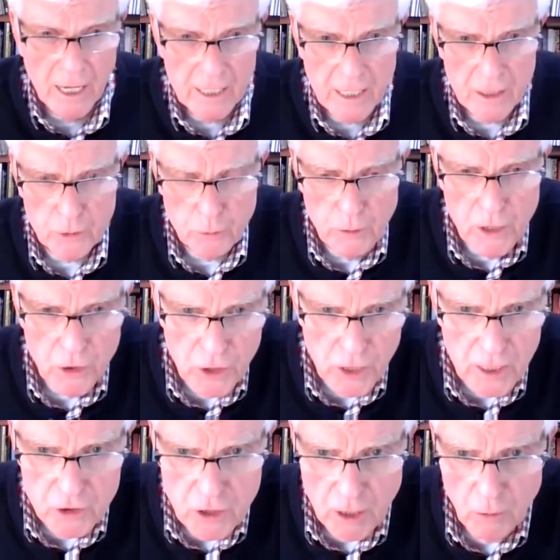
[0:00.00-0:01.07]
I got three
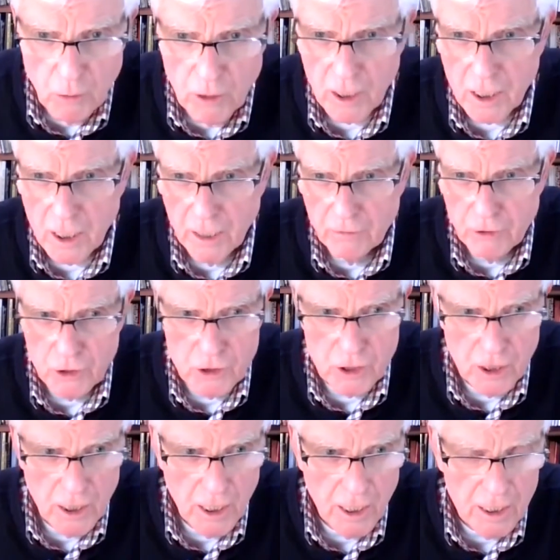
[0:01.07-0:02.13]
things I want to cover
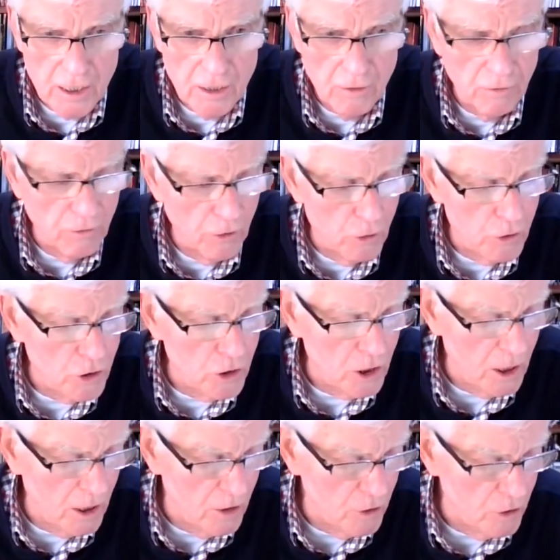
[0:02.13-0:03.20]
tonight. The
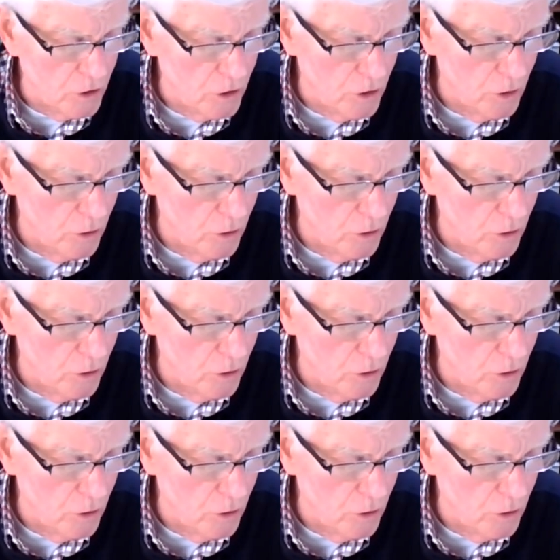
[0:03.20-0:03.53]
first is